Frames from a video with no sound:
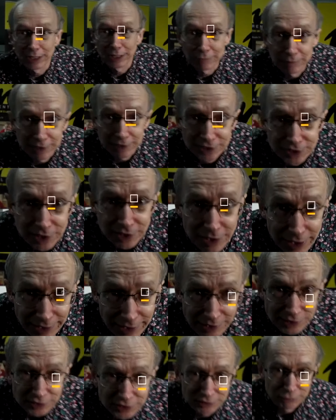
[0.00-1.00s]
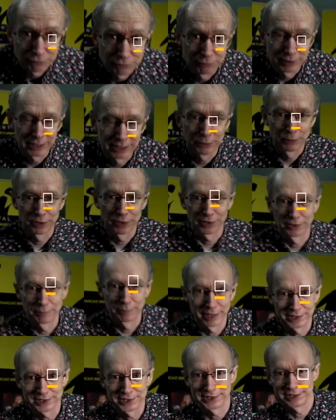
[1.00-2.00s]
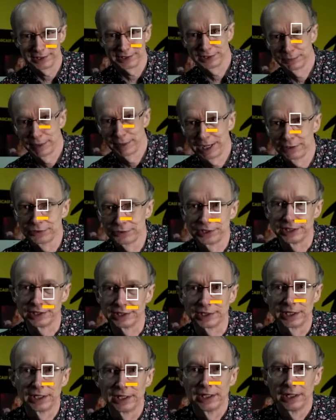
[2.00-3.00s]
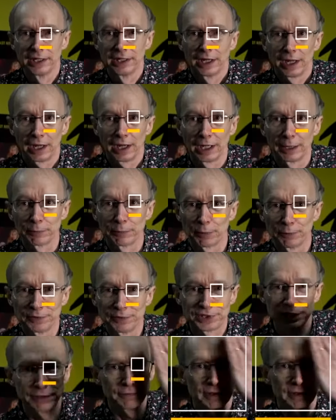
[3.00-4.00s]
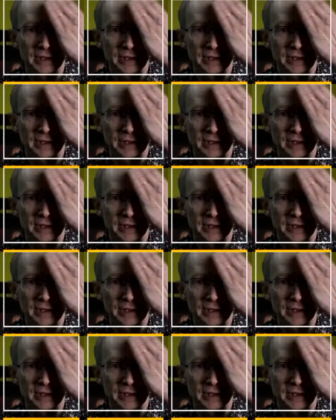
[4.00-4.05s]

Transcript: FX9, it's really one of the best things about it. Obviously, if